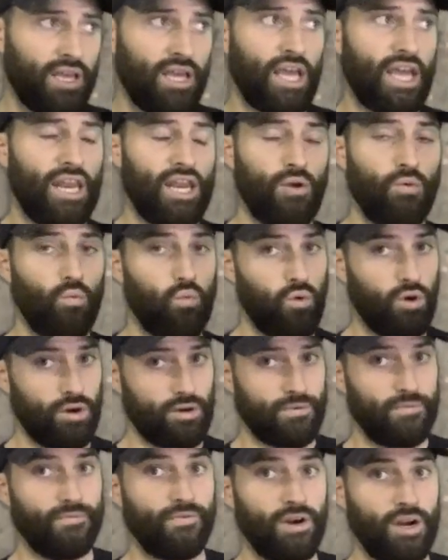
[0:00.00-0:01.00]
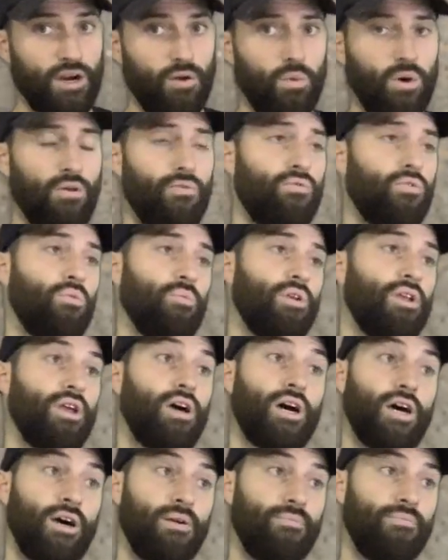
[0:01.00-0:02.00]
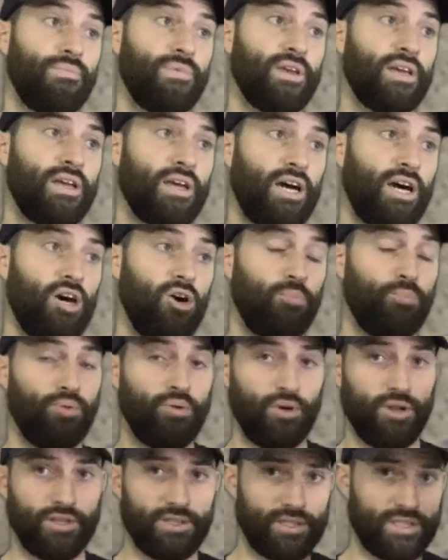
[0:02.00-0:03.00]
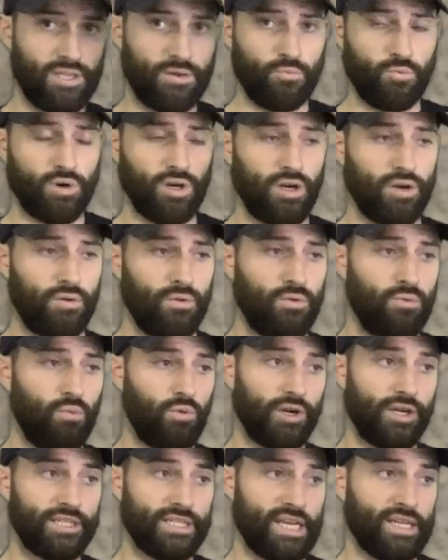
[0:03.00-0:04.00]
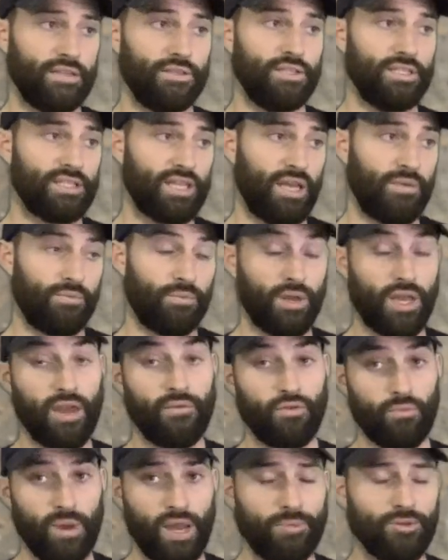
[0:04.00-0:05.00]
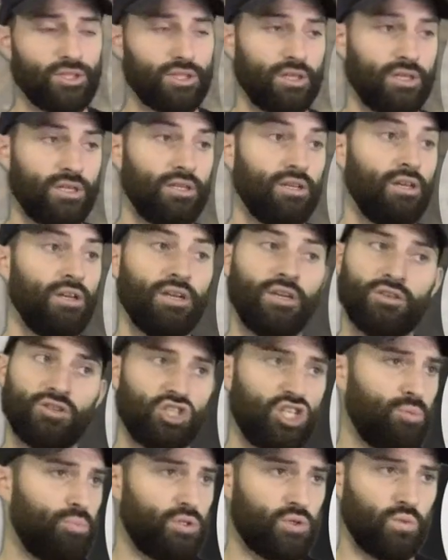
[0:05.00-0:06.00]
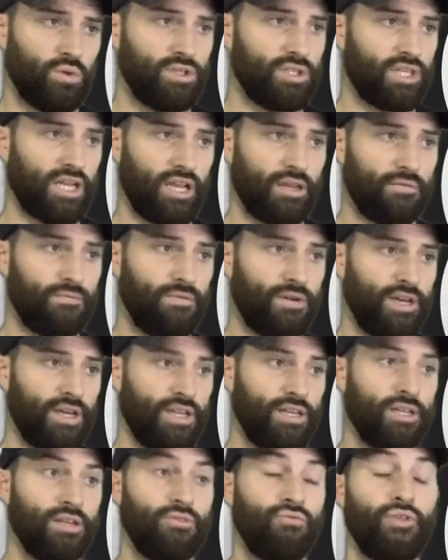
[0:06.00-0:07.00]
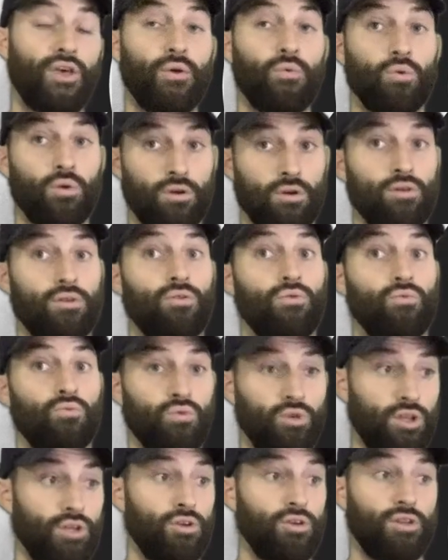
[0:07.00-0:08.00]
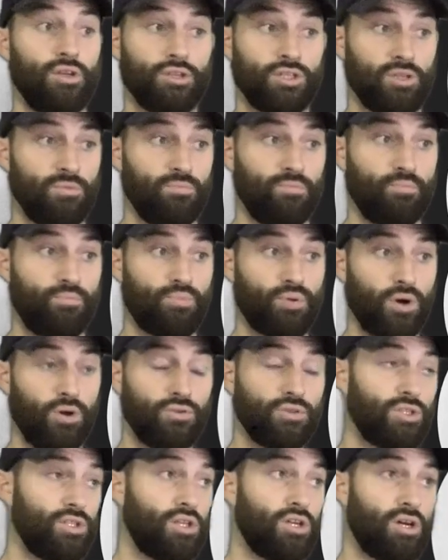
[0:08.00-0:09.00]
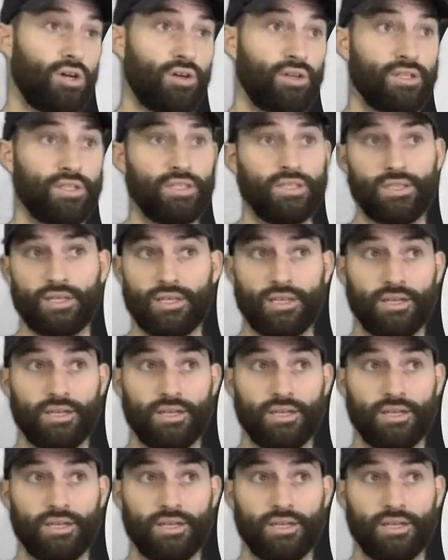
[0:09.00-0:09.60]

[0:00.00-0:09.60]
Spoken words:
and it worked very well for me. I'll put somewhere where exactly these came from. They came from Amazon, cheapest ones that I could find. They worked really good. There's some pros and cons